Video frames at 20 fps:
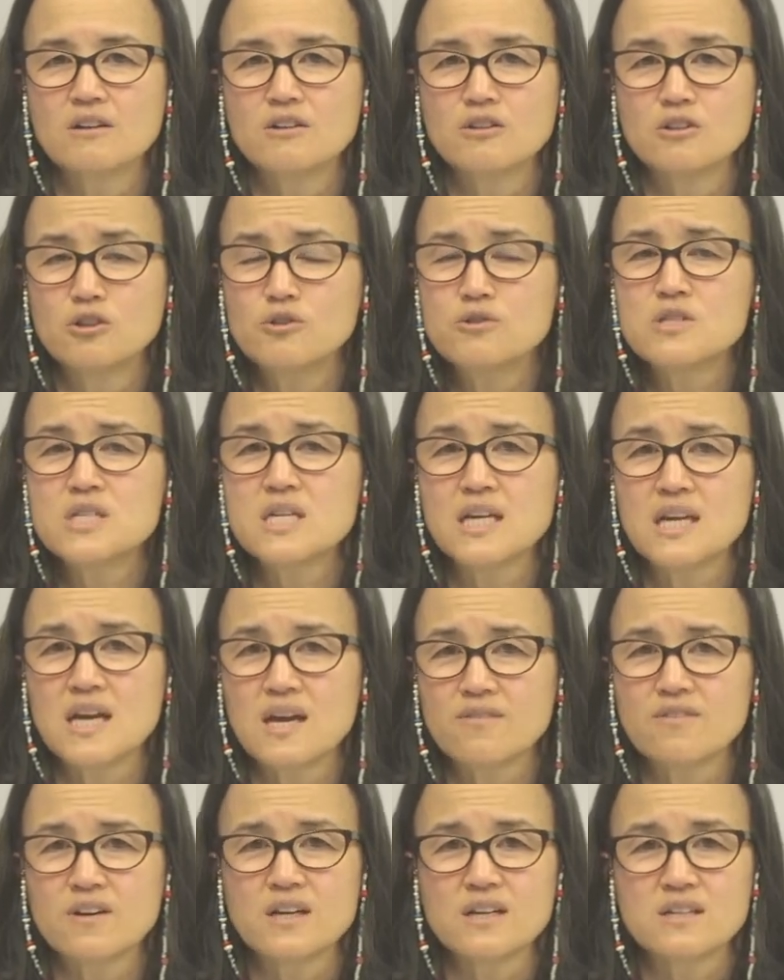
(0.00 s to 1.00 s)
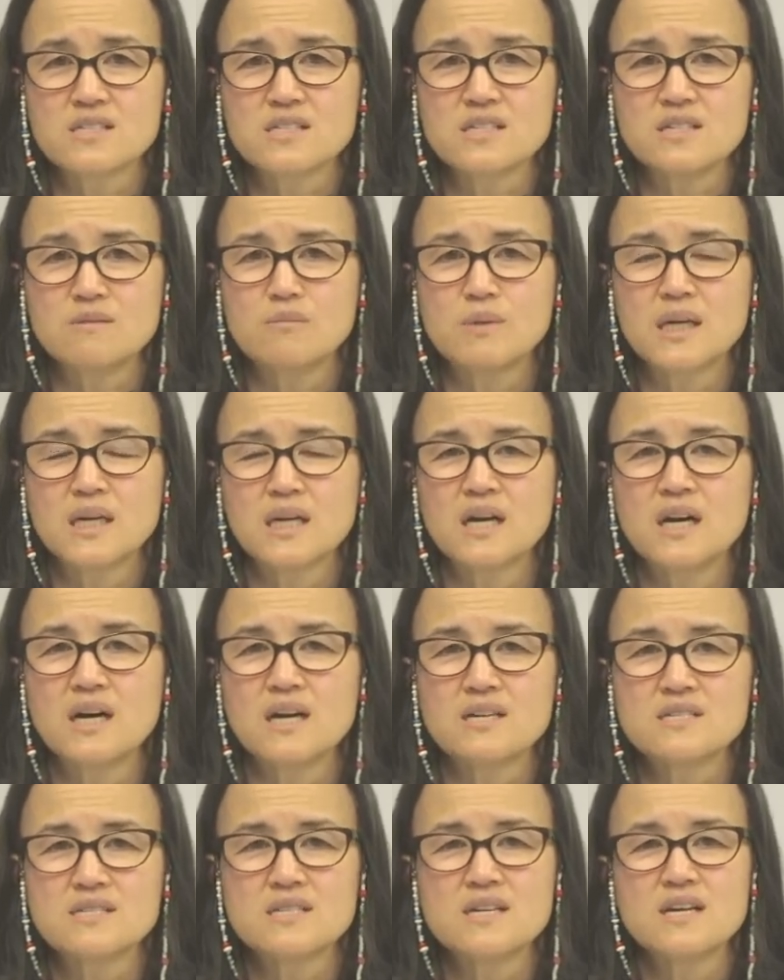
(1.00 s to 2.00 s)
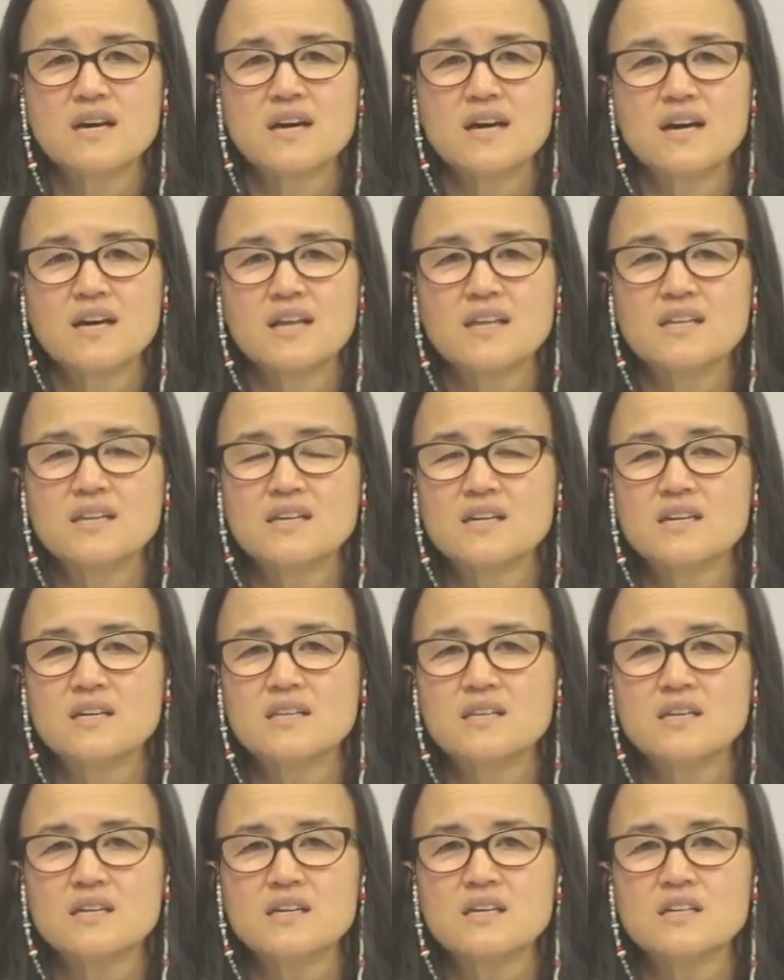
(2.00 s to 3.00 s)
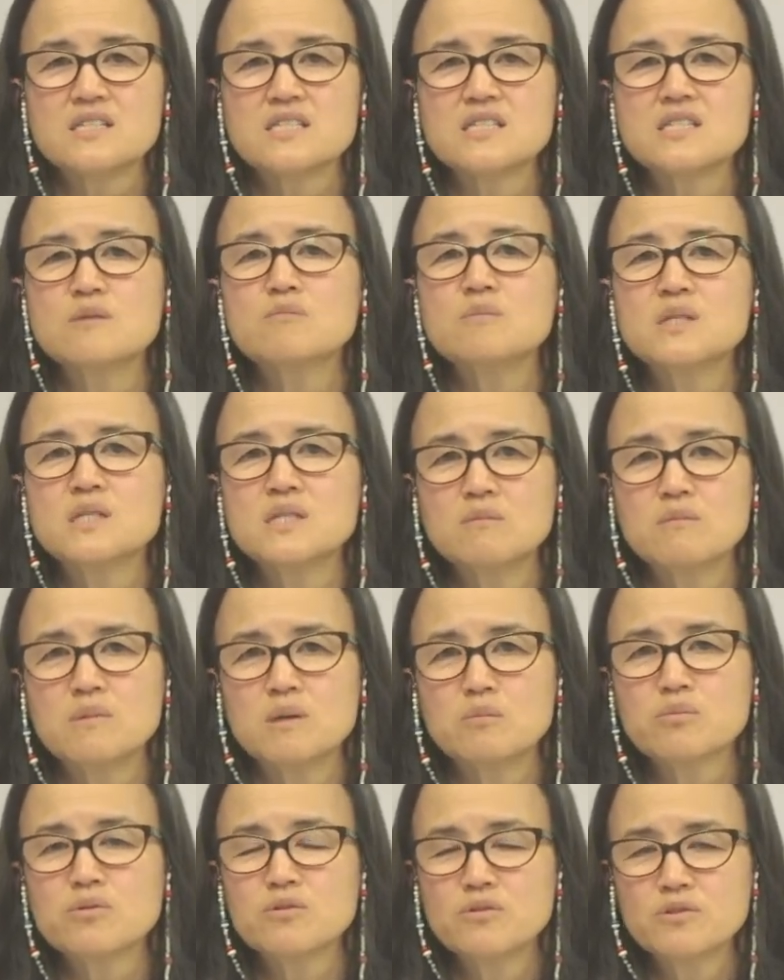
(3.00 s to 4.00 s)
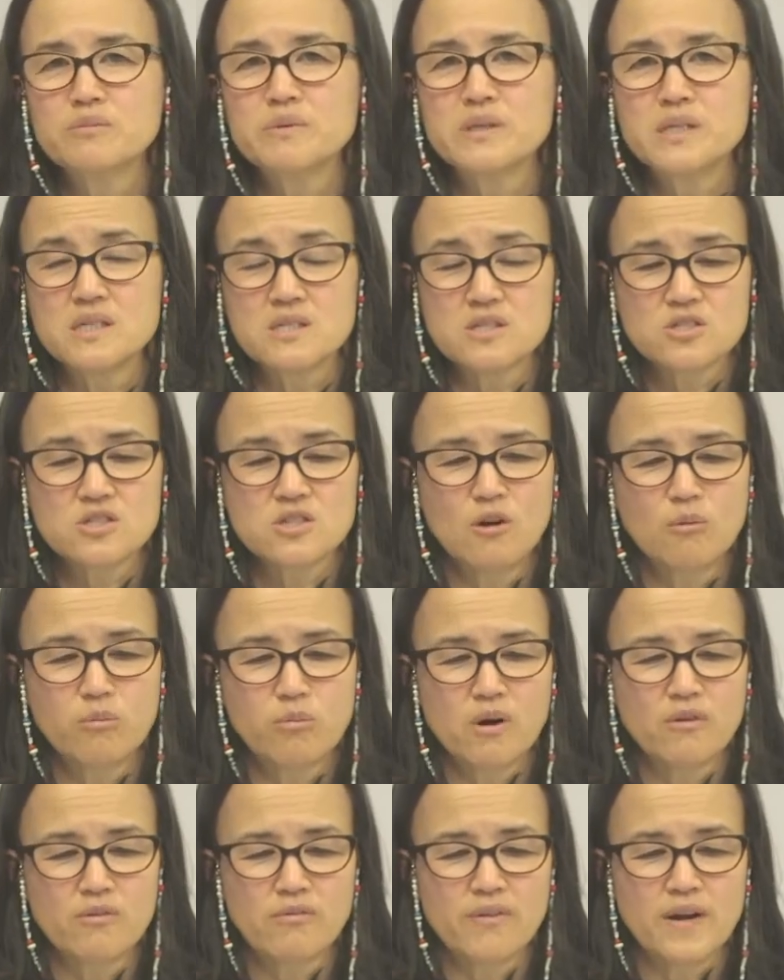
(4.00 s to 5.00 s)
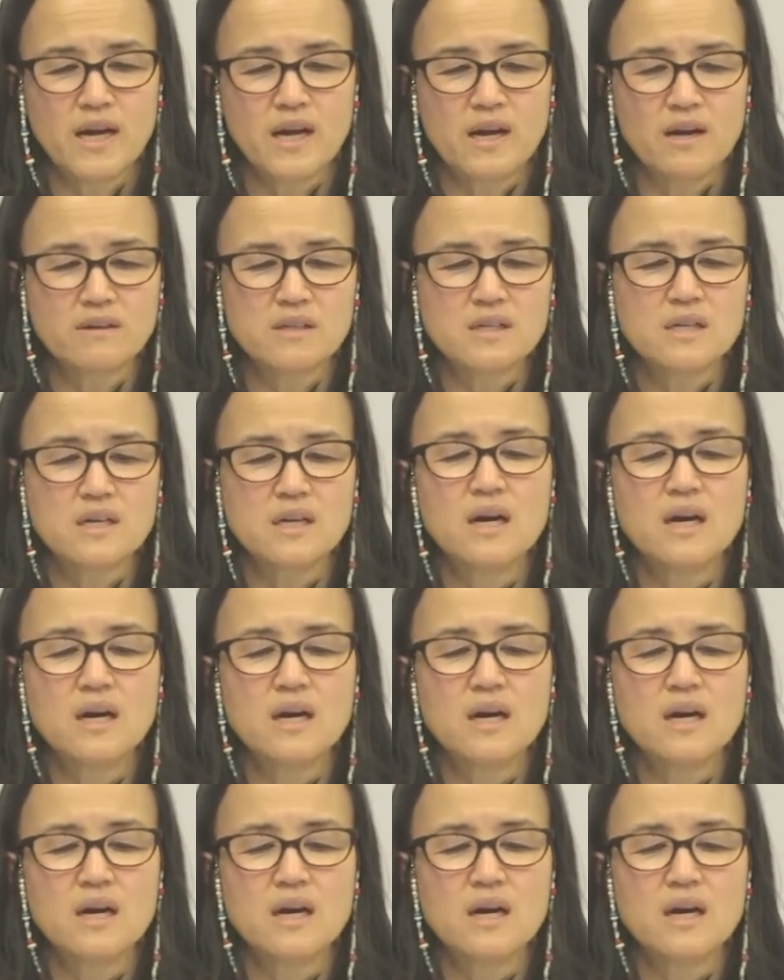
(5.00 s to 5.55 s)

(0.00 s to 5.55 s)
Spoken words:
losing efficacy, because the symptom improvement is so profound.